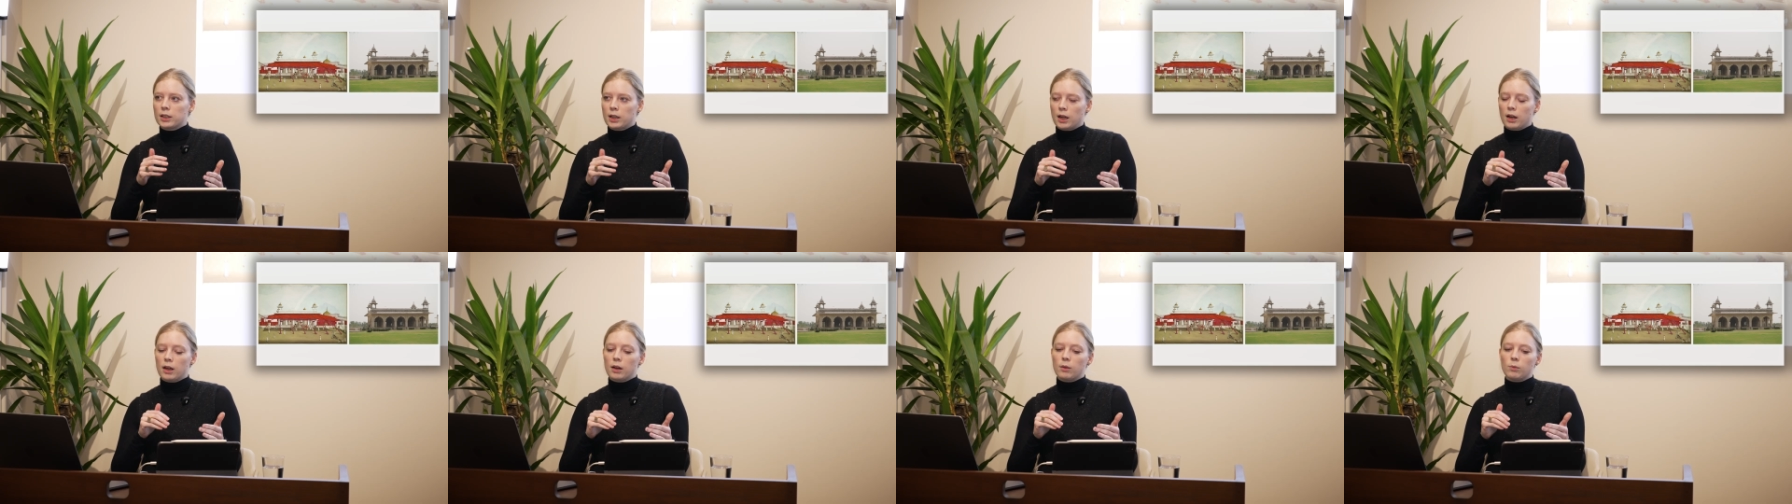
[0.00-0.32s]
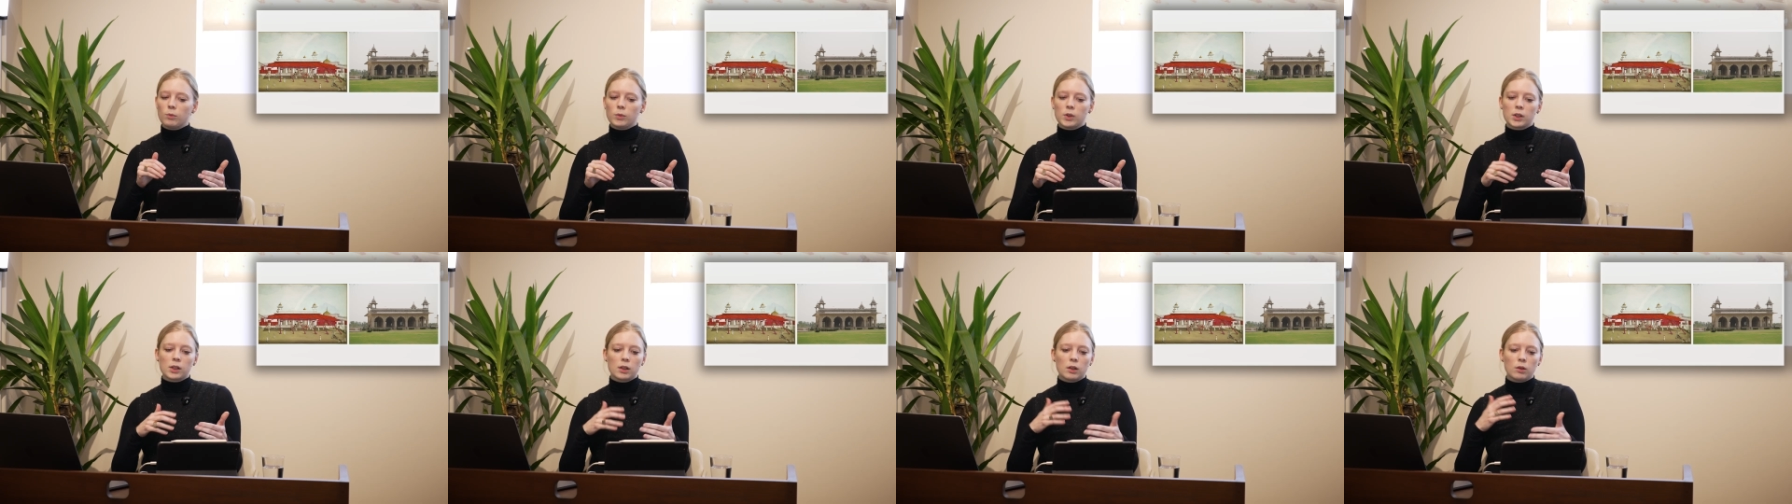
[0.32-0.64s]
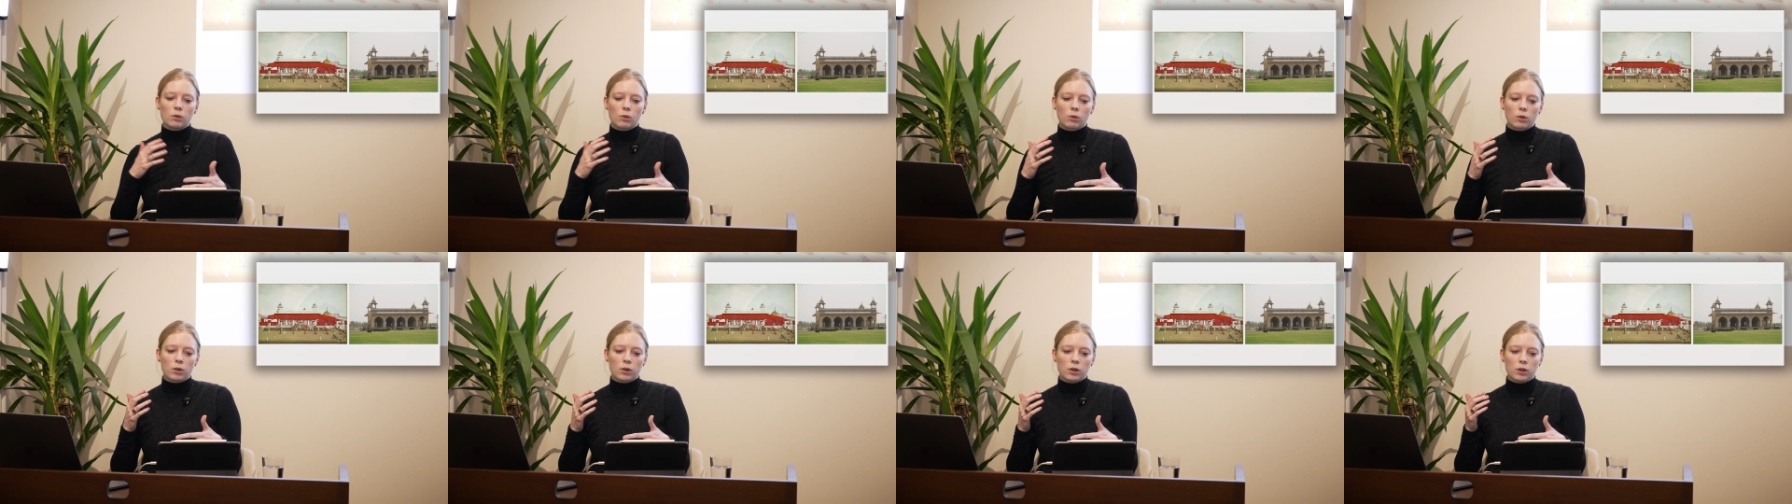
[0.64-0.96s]
times
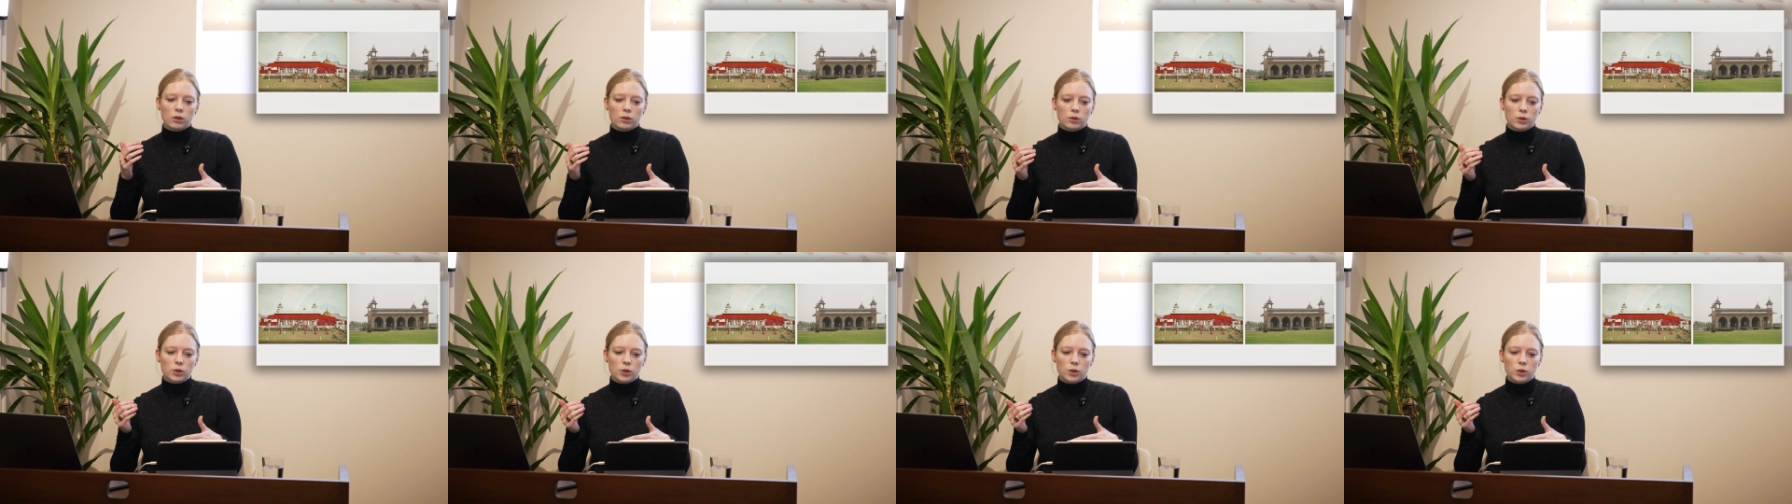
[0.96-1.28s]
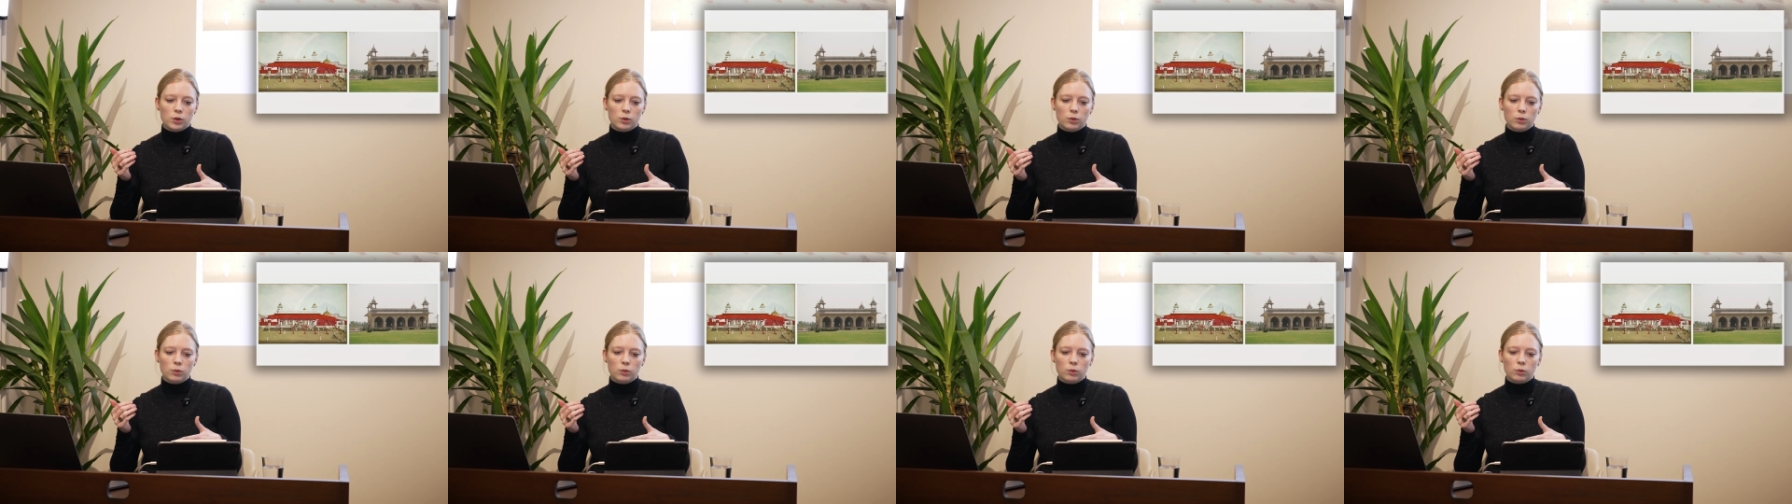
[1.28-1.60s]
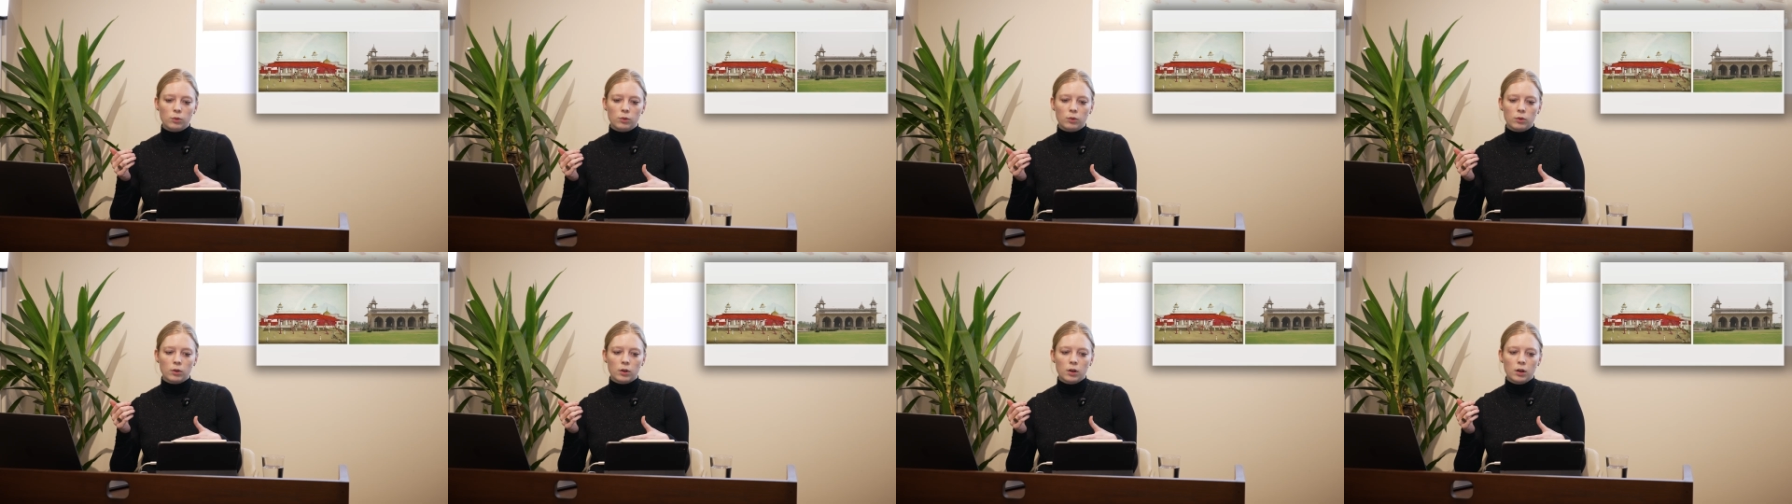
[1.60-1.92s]
in order
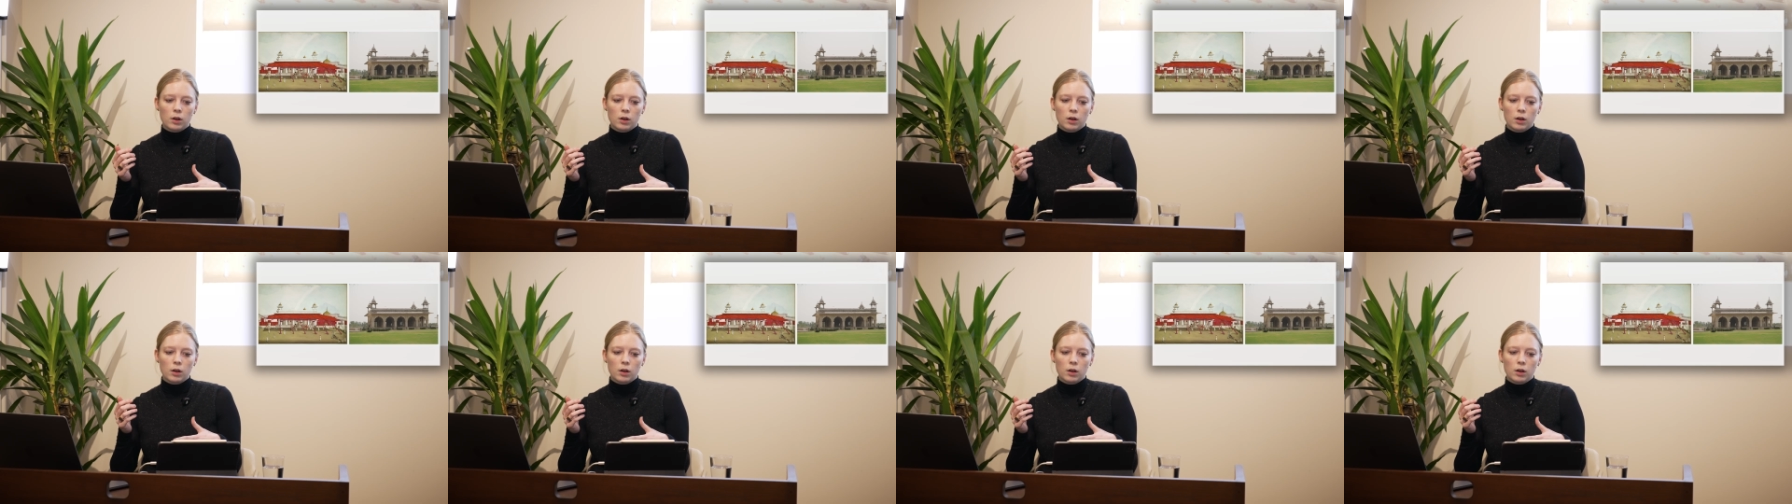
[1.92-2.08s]
to